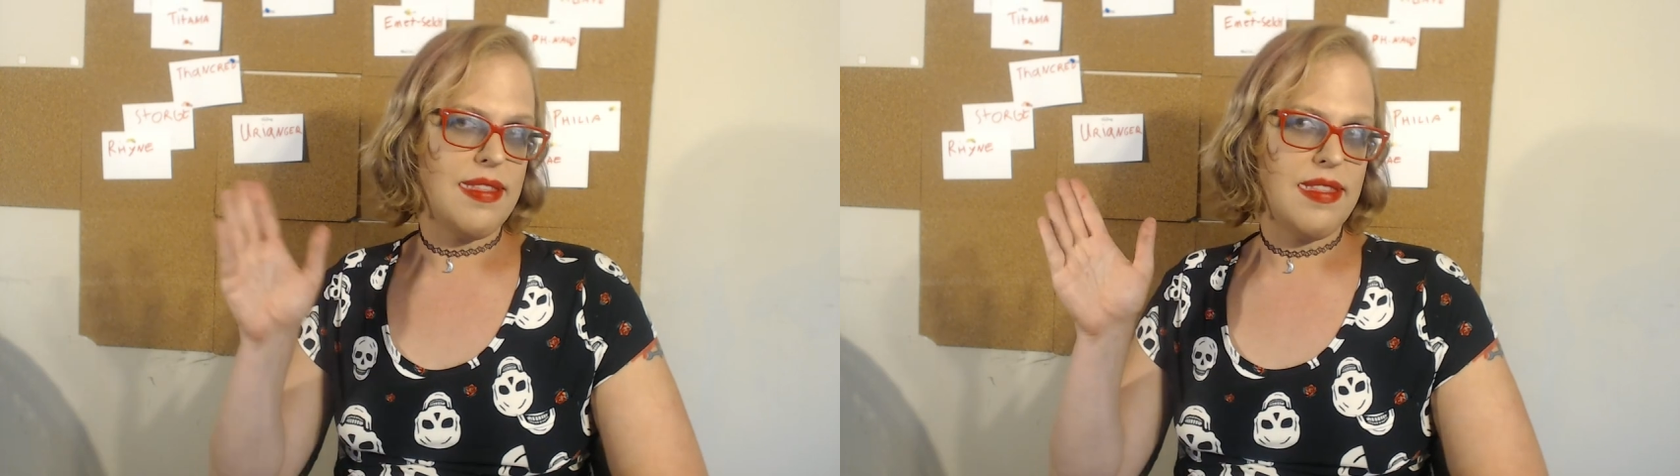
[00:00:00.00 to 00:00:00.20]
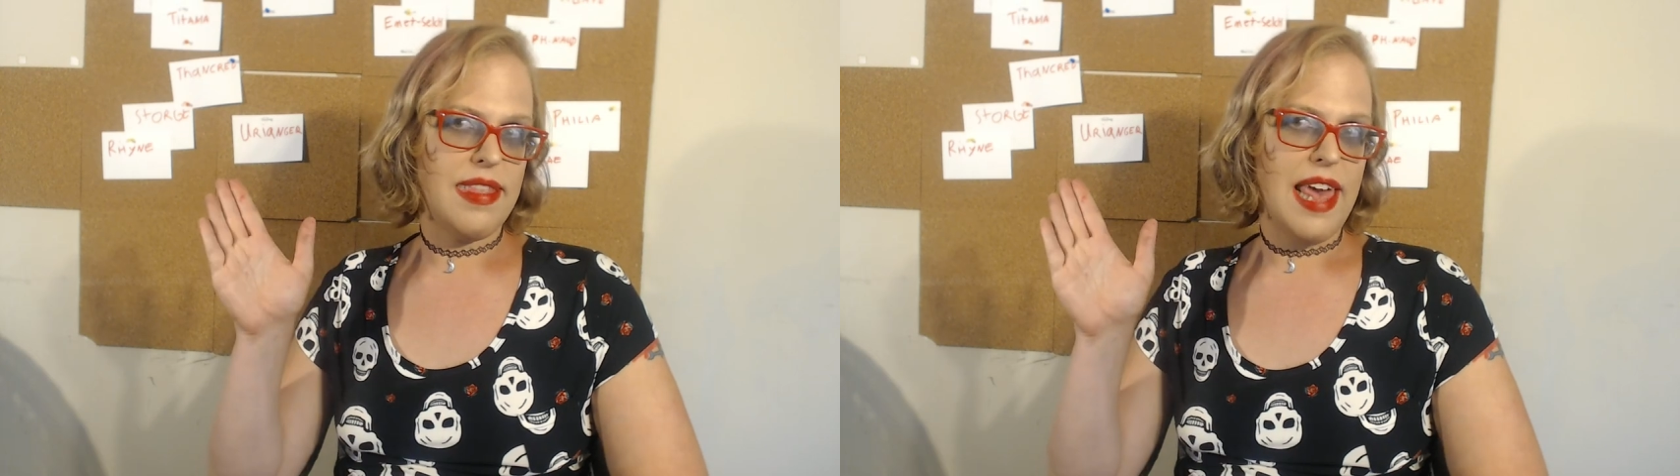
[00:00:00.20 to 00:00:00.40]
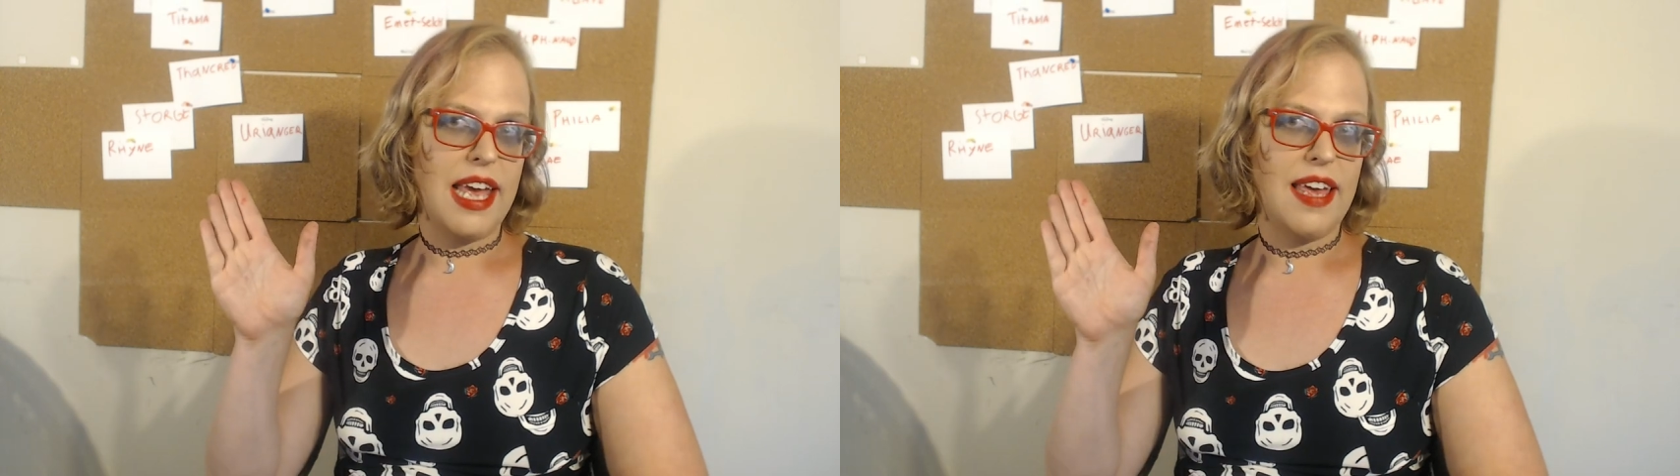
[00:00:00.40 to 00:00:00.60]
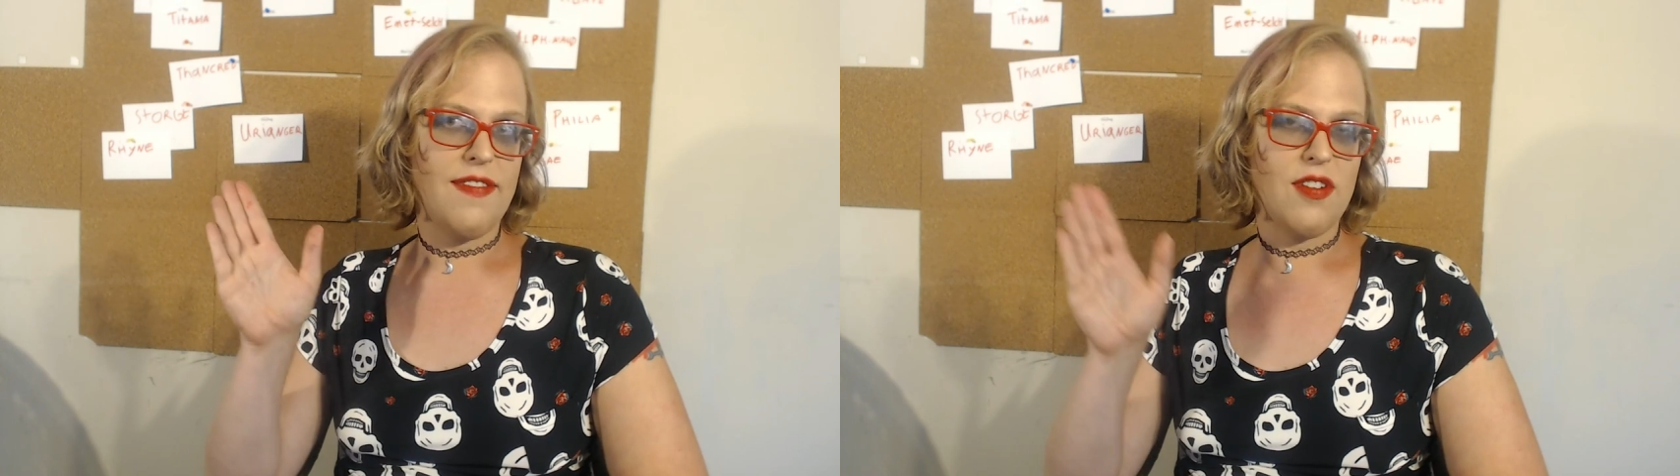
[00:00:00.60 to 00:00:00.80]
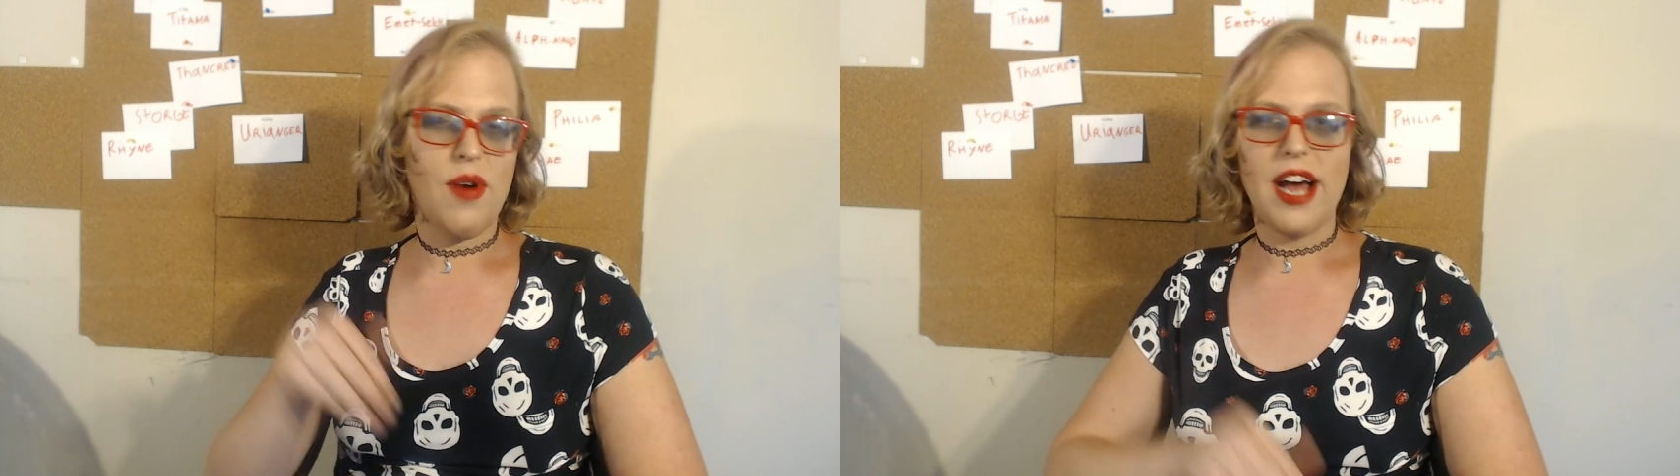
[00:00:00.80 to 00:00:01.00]
thank you for
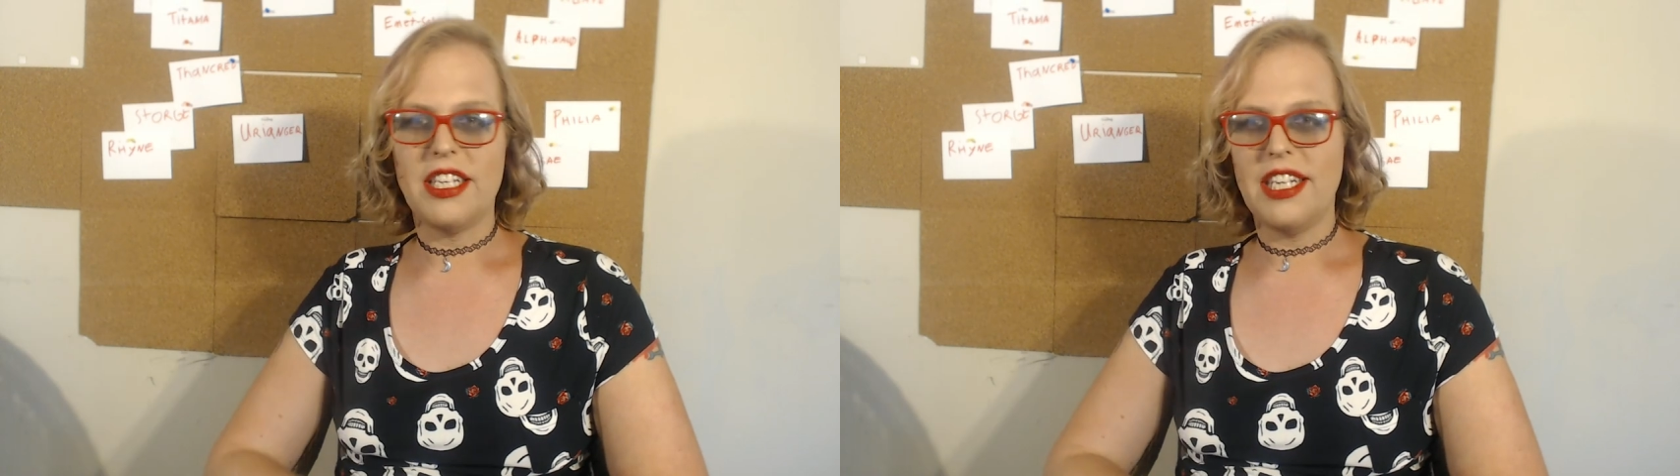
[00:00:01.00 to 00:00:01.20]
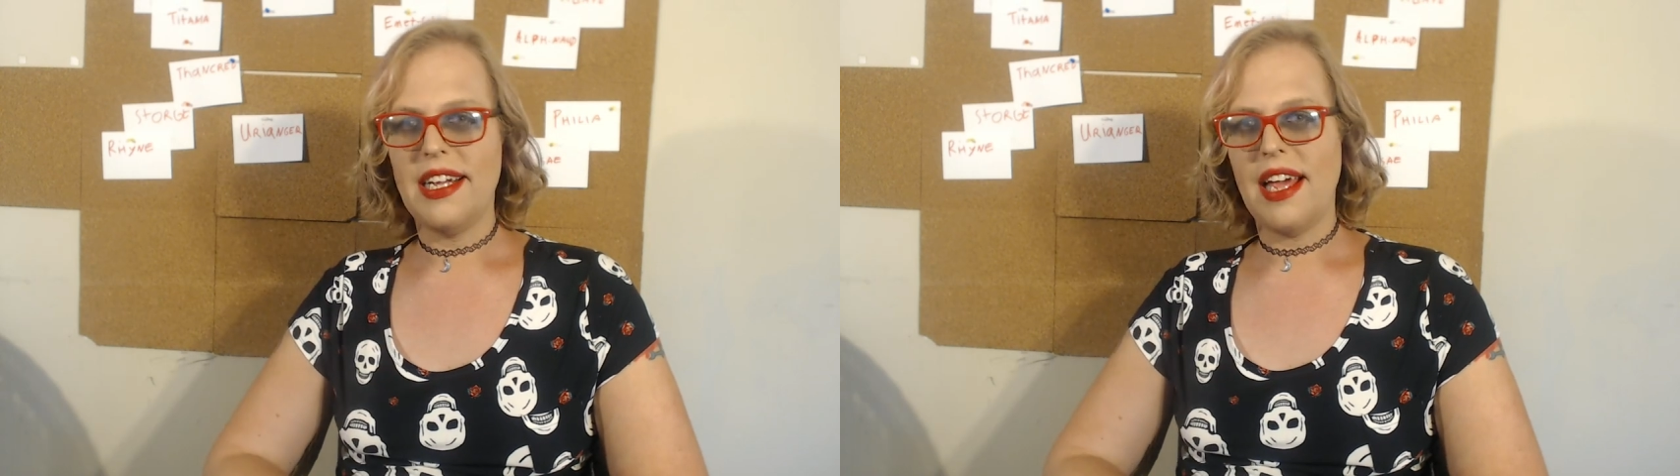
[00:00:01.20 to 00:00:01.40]
watching